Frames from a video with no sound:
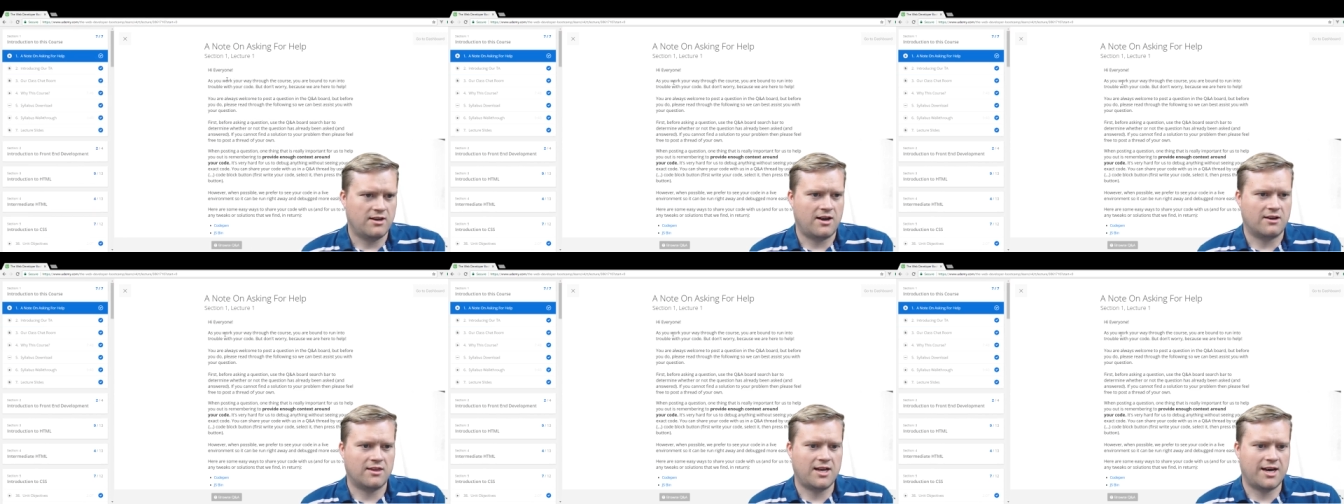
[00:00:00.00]

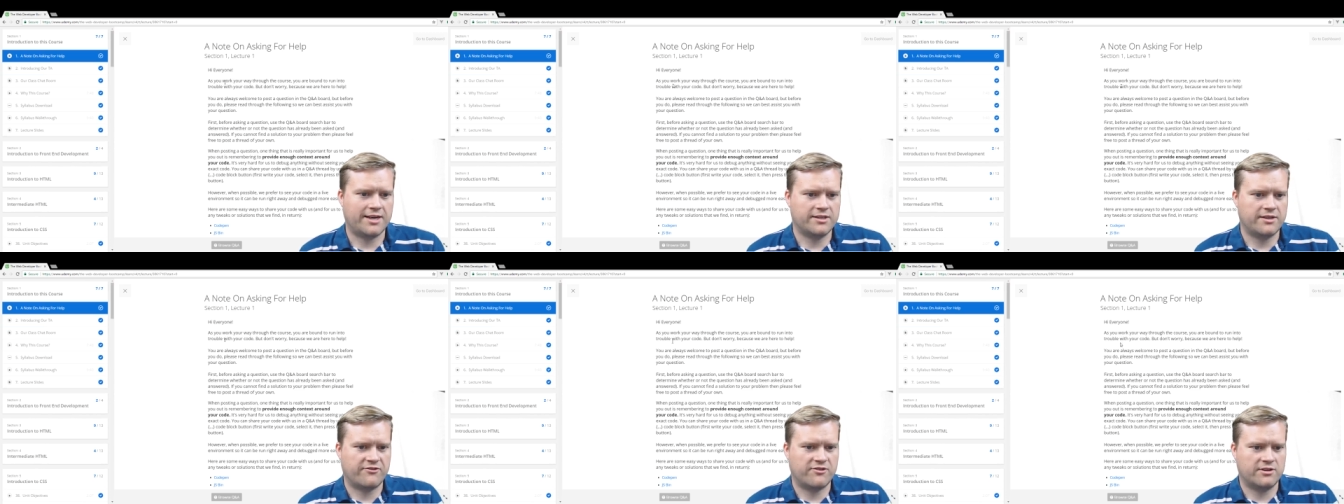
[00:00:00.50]
a lot of
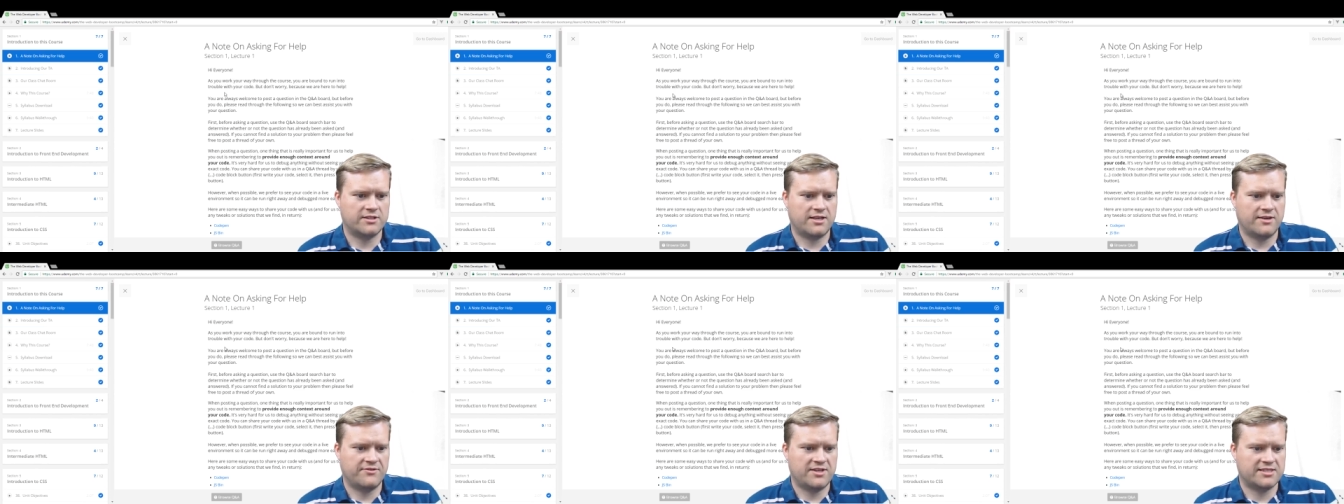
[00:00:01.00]
different
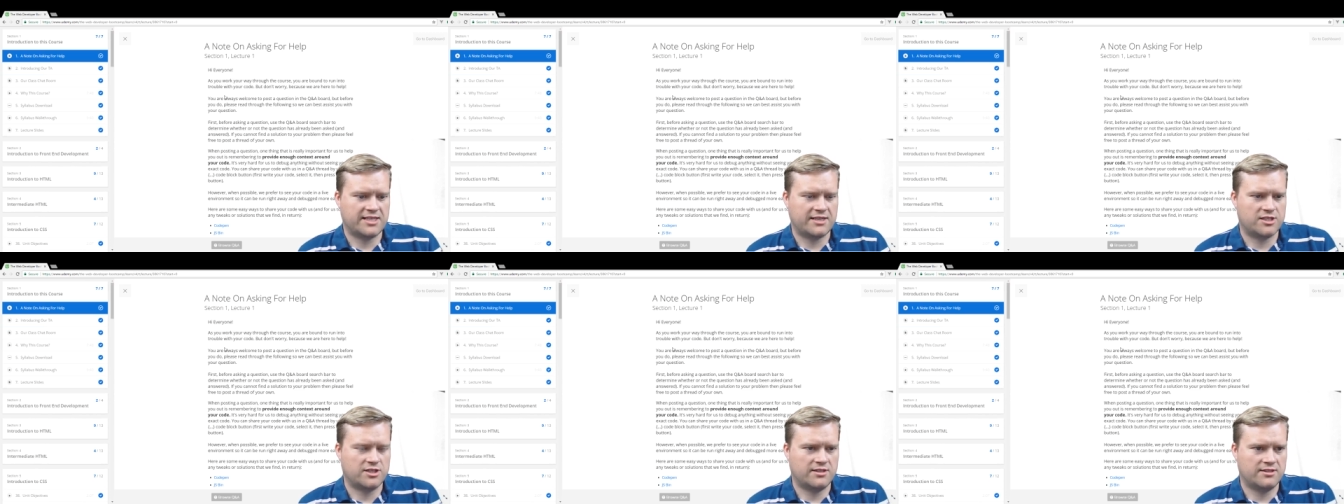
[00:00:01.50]
of these
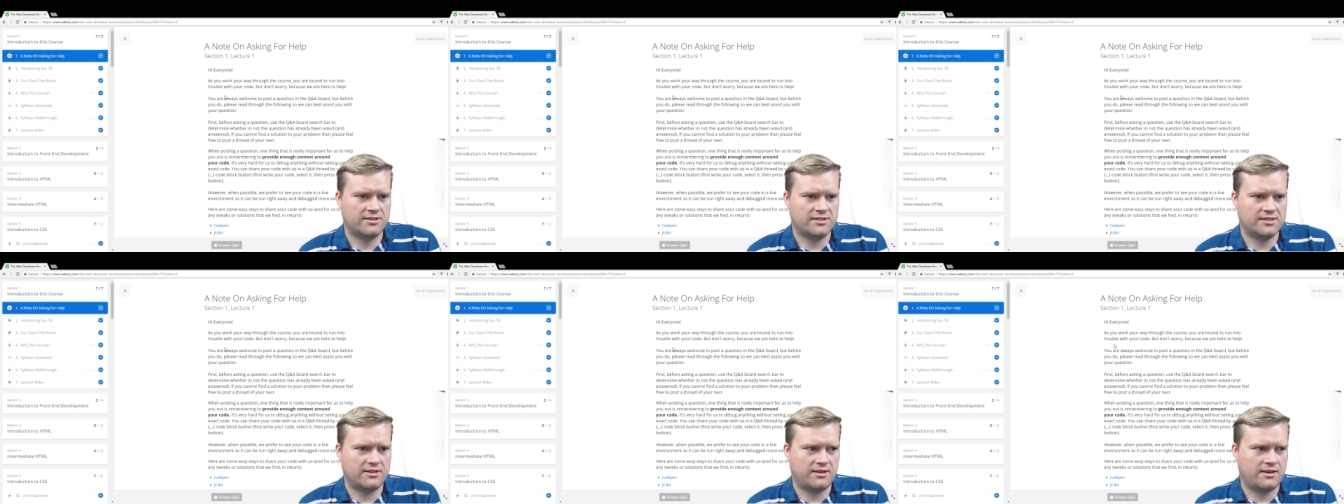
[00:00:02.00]

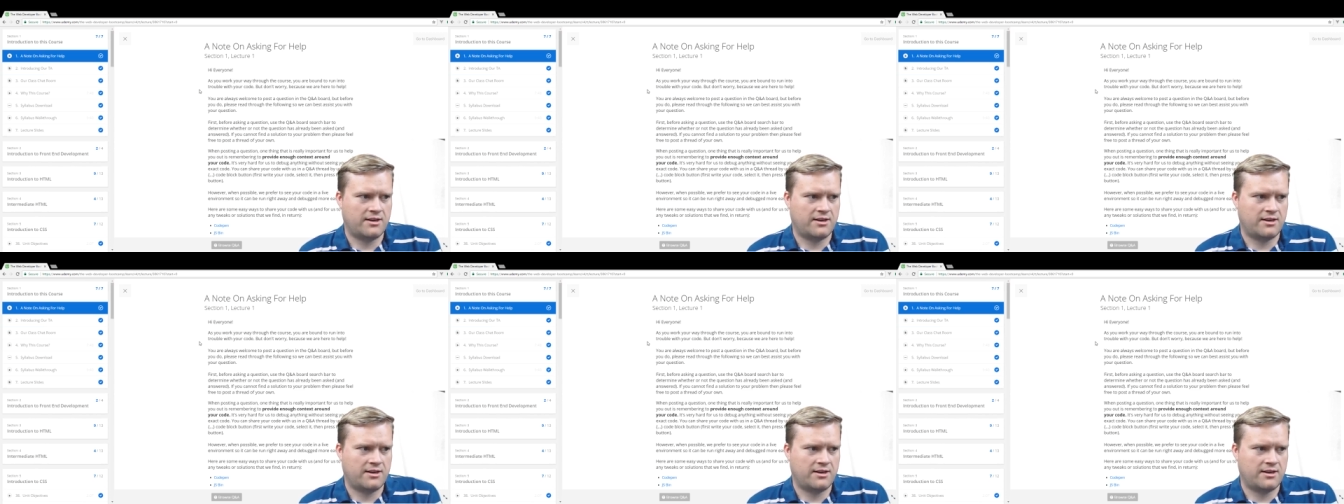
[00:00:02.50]
sections.